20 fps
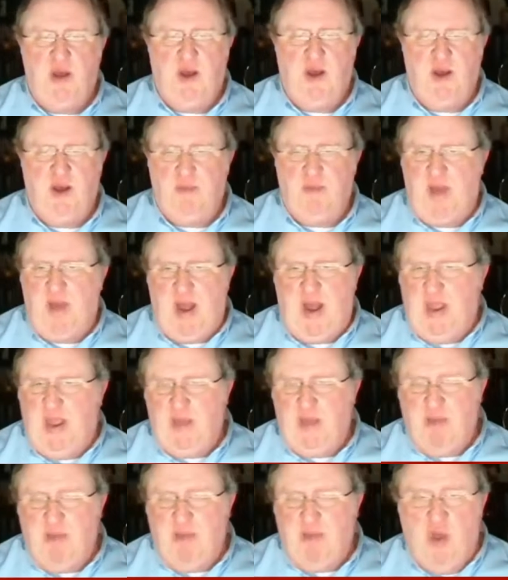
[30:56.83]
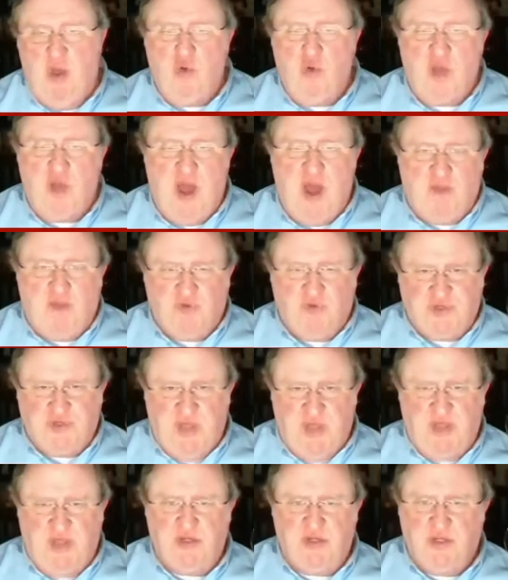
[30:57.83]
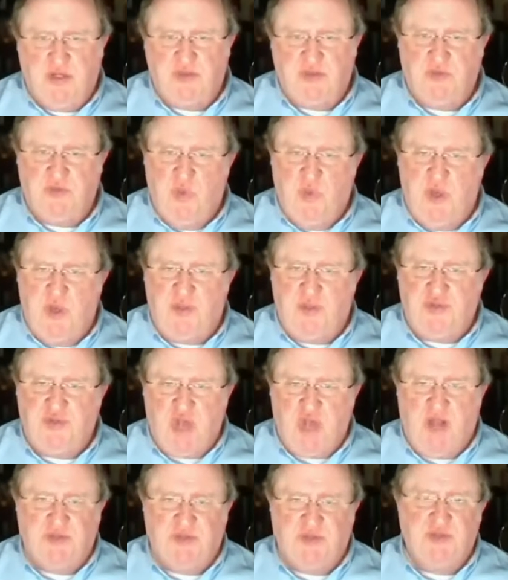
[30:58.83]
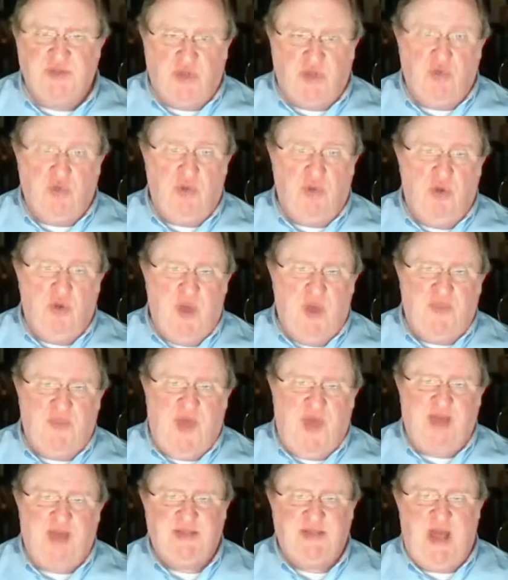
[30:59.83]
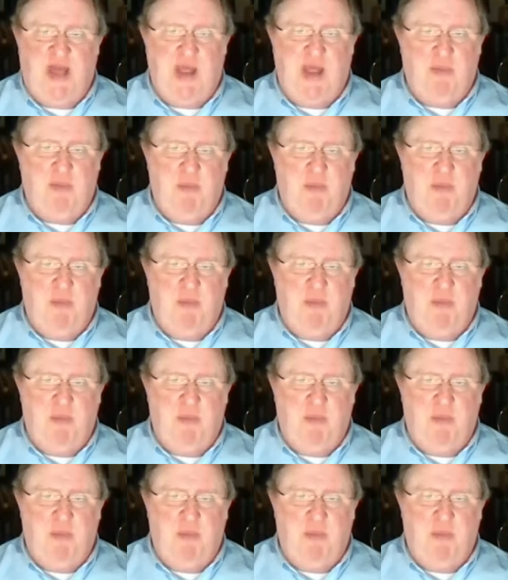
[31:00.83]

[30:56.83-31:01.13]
I had my own conversations with John Sununu at that